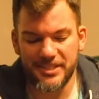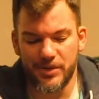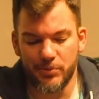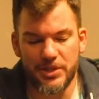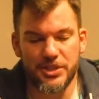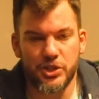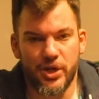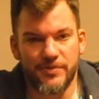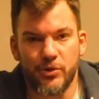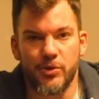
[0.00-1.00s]
a really
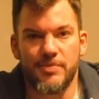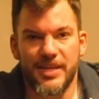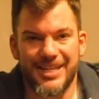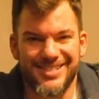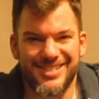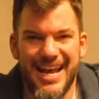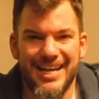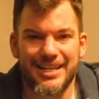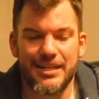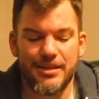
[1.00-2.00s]
soft grip that gets
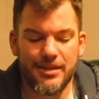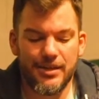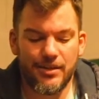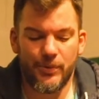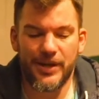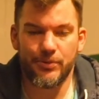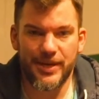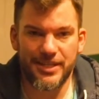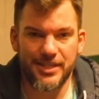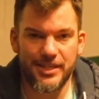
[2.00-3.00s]
tacky when it
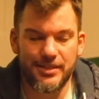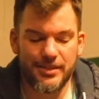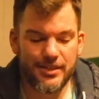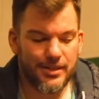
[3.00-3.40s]
rains on it.